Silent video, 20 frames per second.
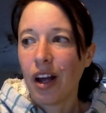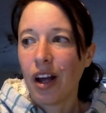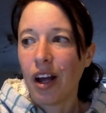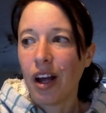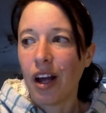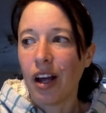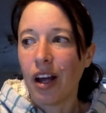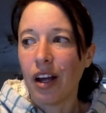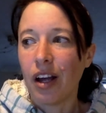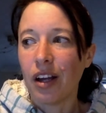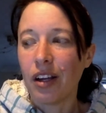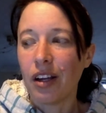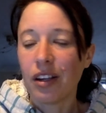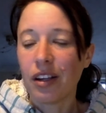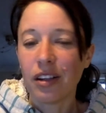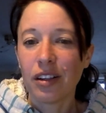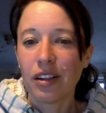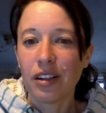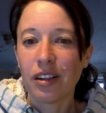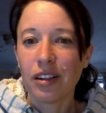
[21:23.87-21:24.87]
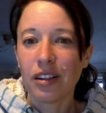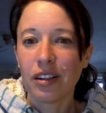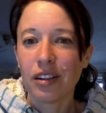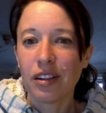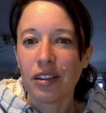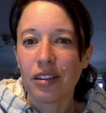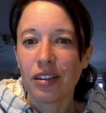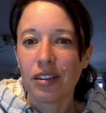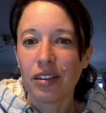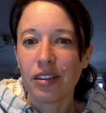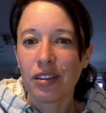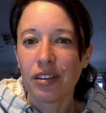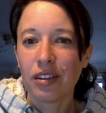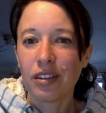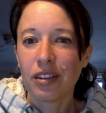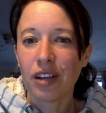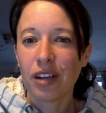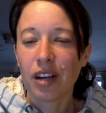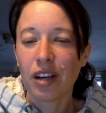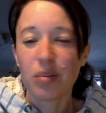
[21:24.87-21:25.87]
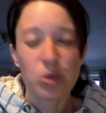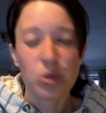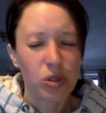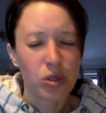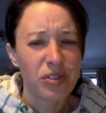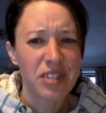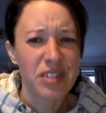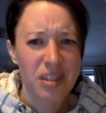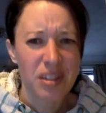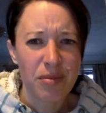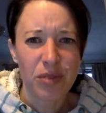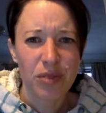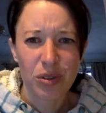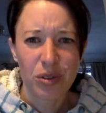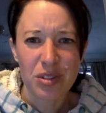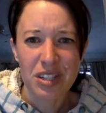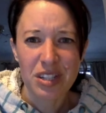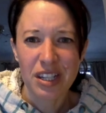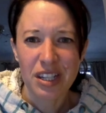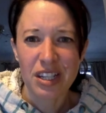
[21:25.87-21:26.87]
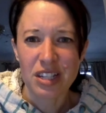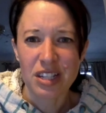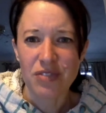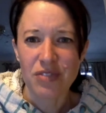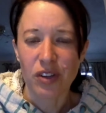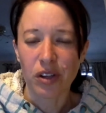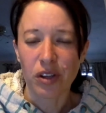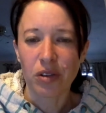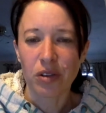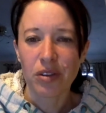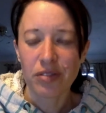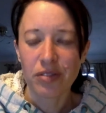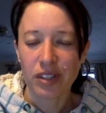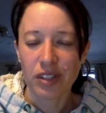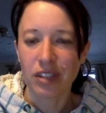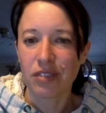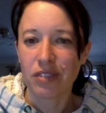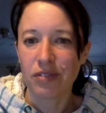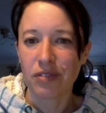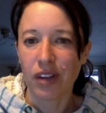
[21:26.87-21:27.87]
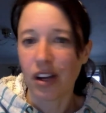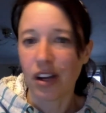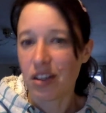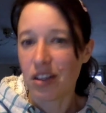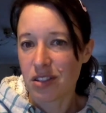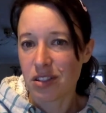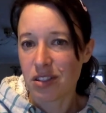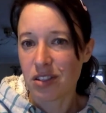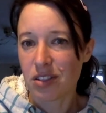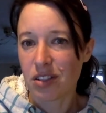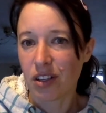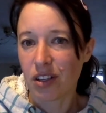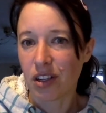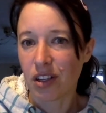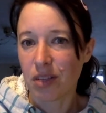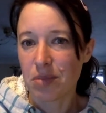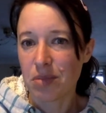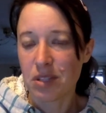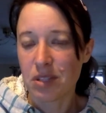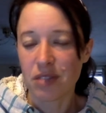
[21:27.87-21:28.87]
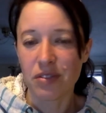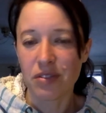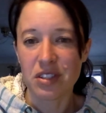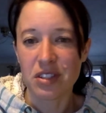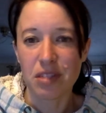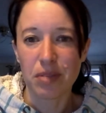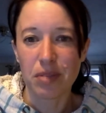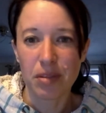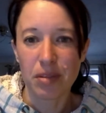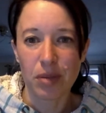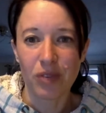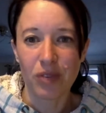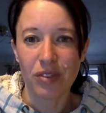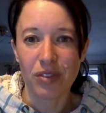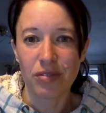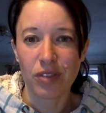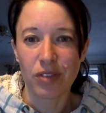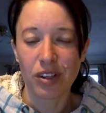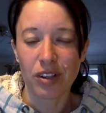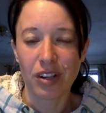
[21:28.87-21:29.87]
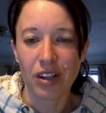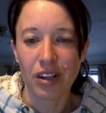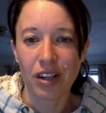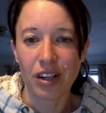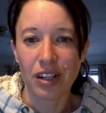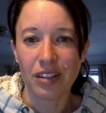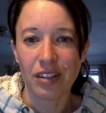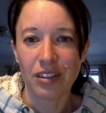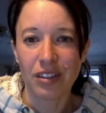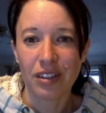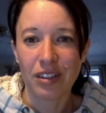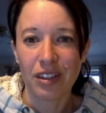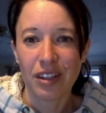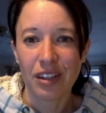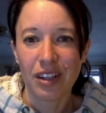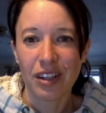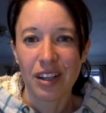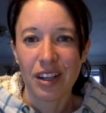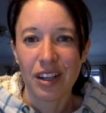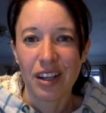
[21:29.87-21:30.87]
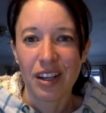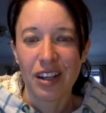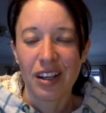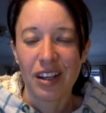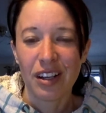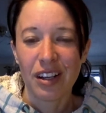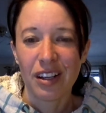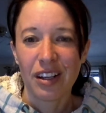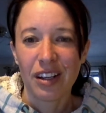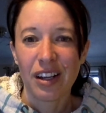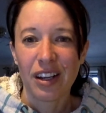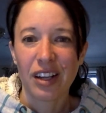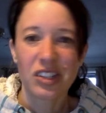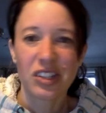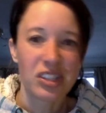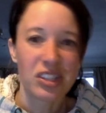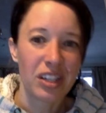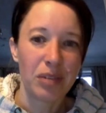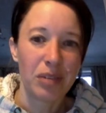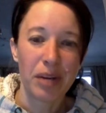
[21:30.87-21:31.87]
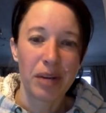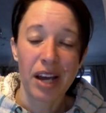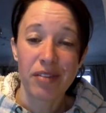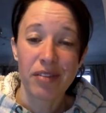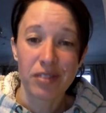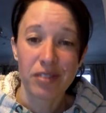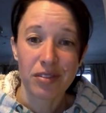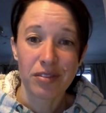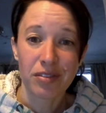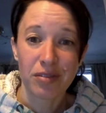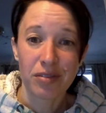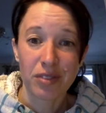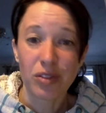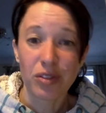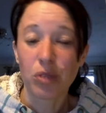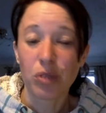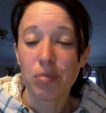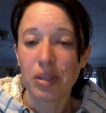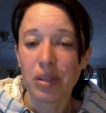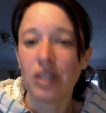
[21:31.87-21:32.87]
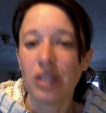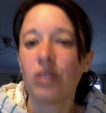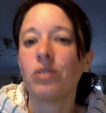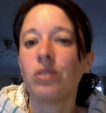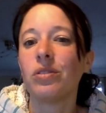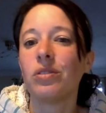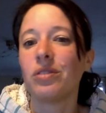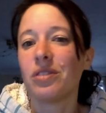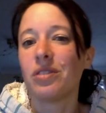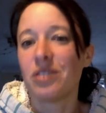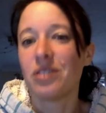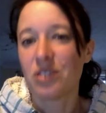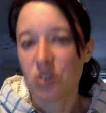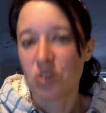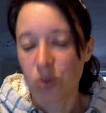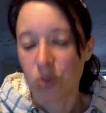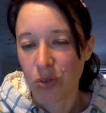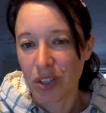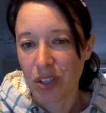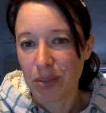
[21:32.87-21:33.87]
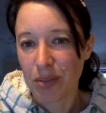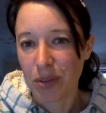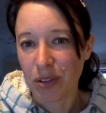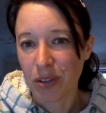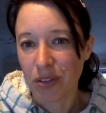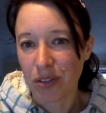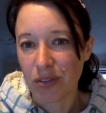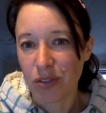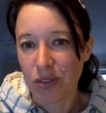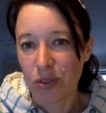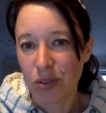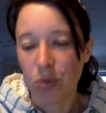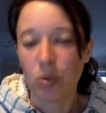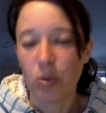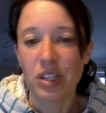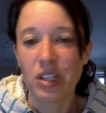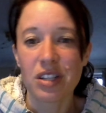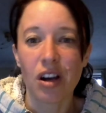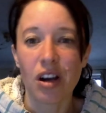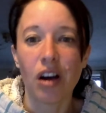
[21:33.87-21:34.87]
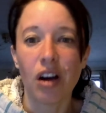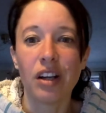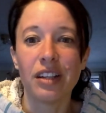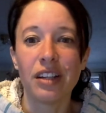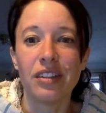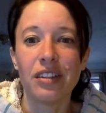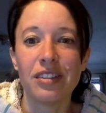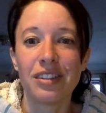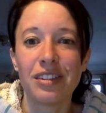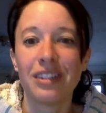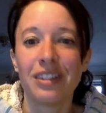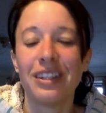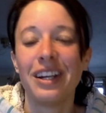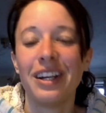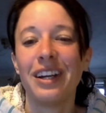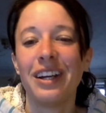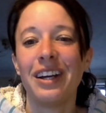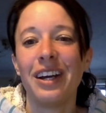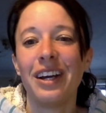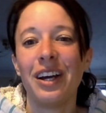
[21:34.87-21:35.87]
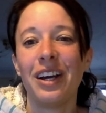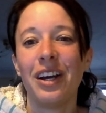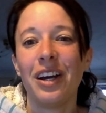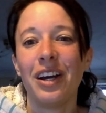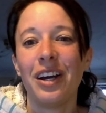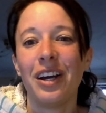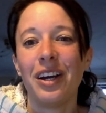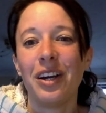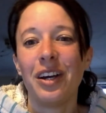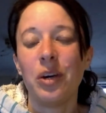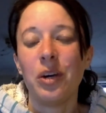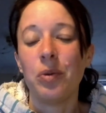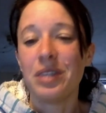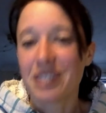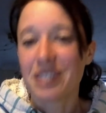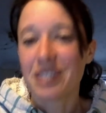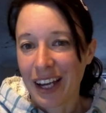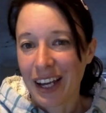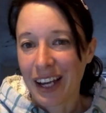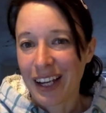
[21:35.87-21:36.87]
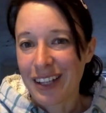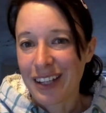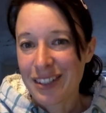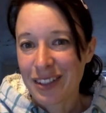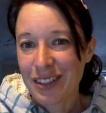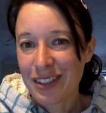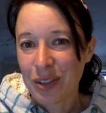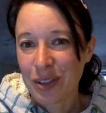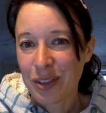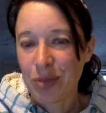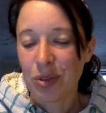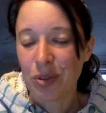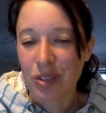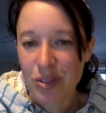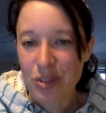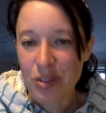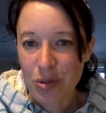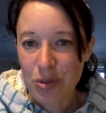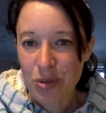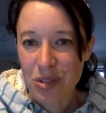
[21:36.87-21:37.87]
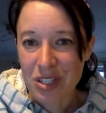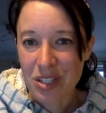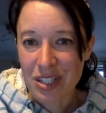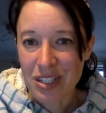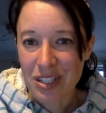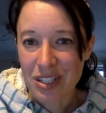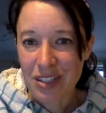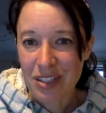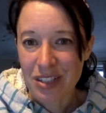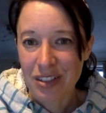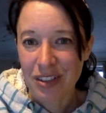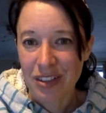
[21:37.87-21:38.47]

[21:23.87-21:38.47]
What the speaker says: I'm sure for some volunteers though, I think for us at times and for some people on the front line, actually we've gone beyond strongly moved. We're tired, we're scared, we're exhausted,